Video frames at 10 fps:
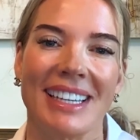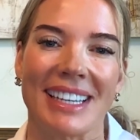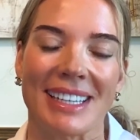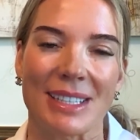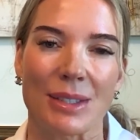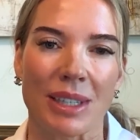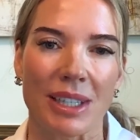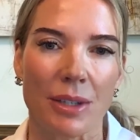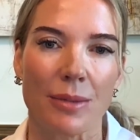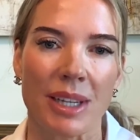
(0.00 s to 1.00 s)
is when a
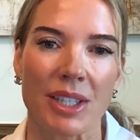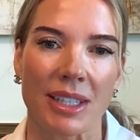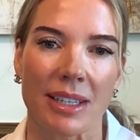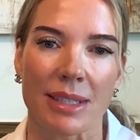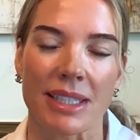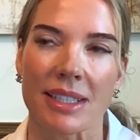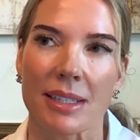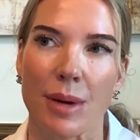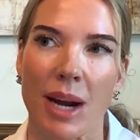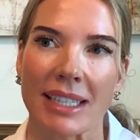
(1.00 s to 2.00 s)
new patient comes into the
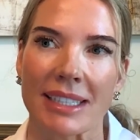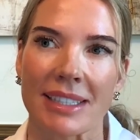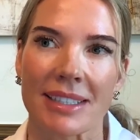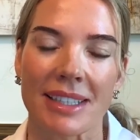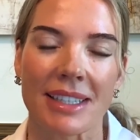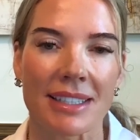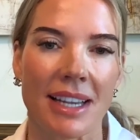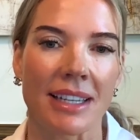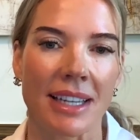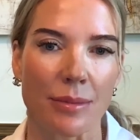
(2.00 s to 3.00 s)
practice and is
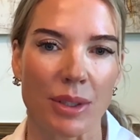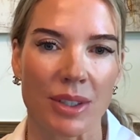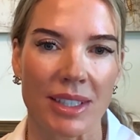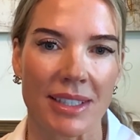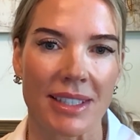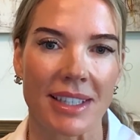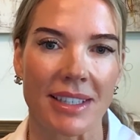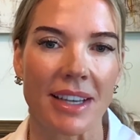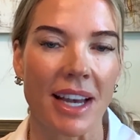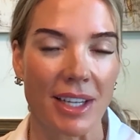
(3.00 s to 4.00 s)
unable to see
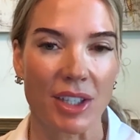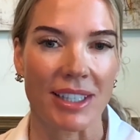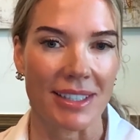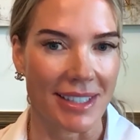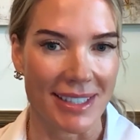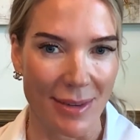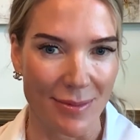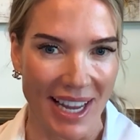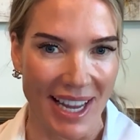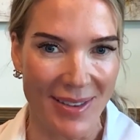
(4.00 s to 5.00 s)
the hygienist the same
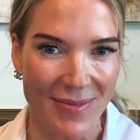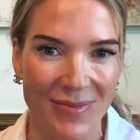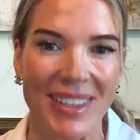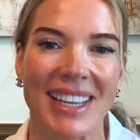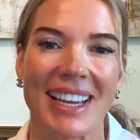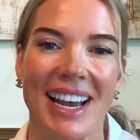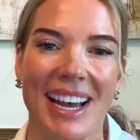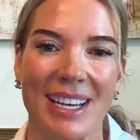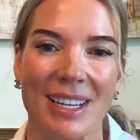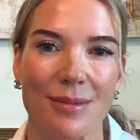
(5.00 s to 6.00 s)
day.
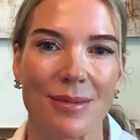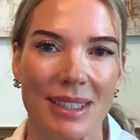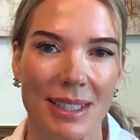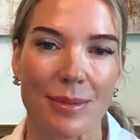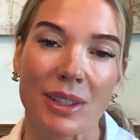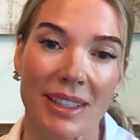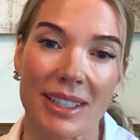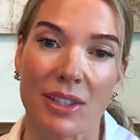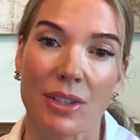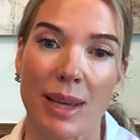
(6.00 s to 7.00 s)
Typically, these
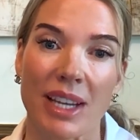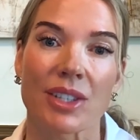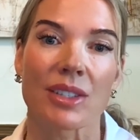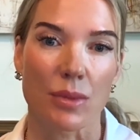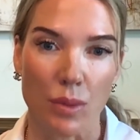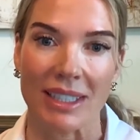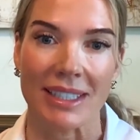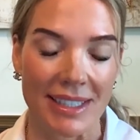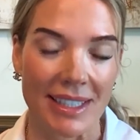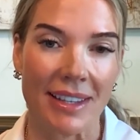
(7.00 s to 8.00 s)
new patients want
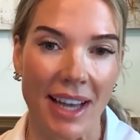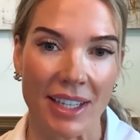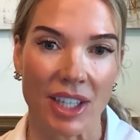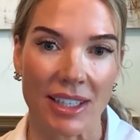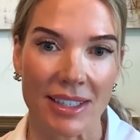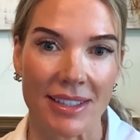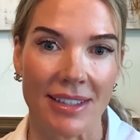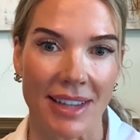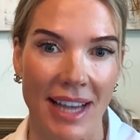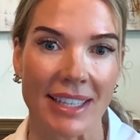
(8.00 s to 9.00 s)
to see the hygienist
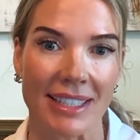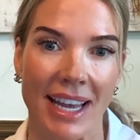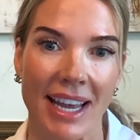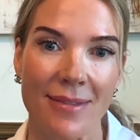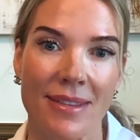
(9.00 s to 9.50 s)
that day.